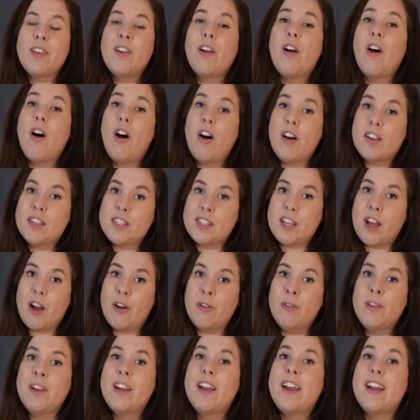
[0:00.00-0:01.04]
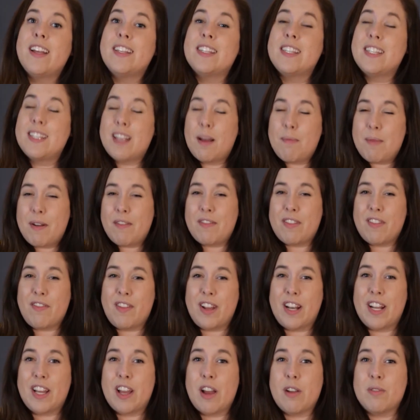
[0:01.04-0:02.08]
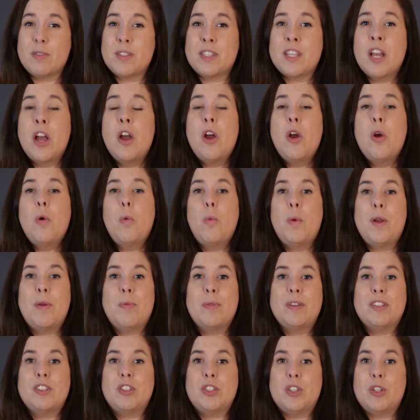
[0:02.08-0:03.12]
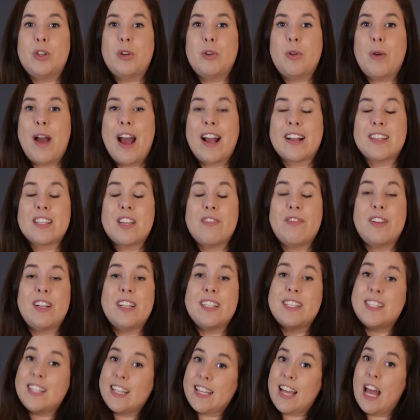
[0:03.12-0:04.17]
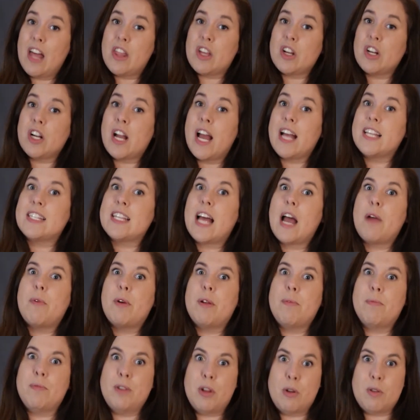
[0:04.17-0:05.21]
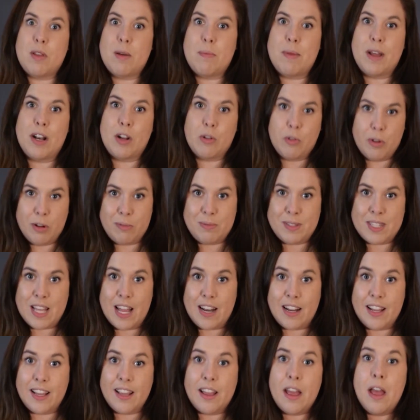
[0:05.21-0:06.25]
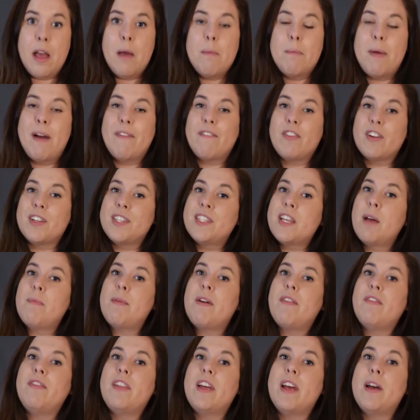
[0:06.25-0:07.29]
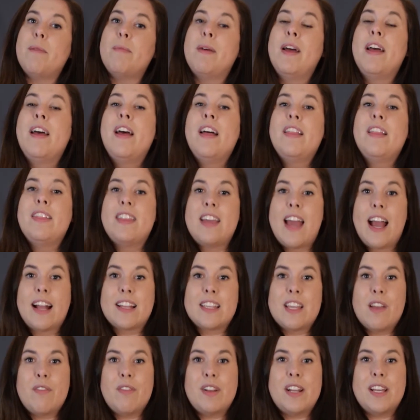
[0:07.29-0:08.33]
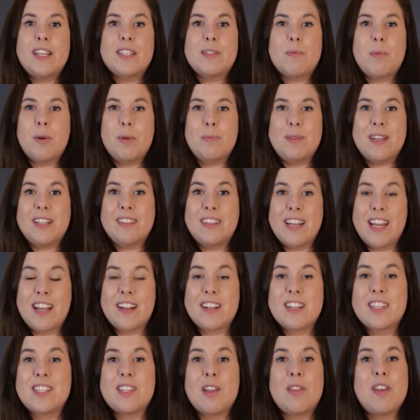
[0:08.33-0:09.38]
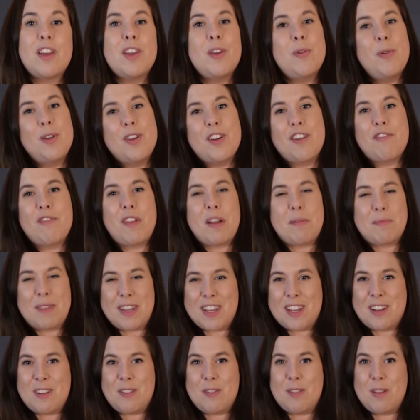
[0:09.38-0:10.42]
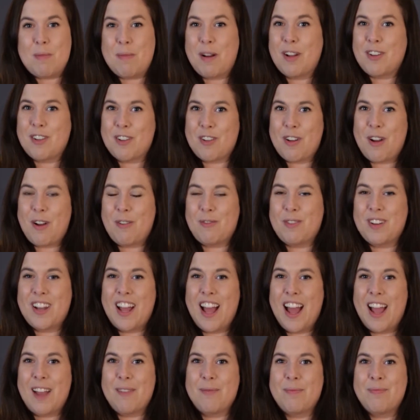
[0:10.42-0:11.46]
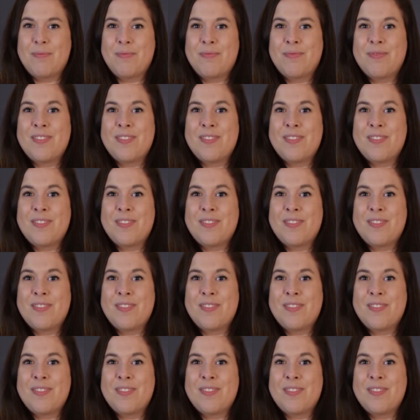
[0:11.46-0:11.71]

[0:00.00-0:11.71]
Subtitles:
Also, in some of the videos, we will do activities together as I would do them in a group setting. But for some of them, the activities will be linked so that you and your family can do them on your own time.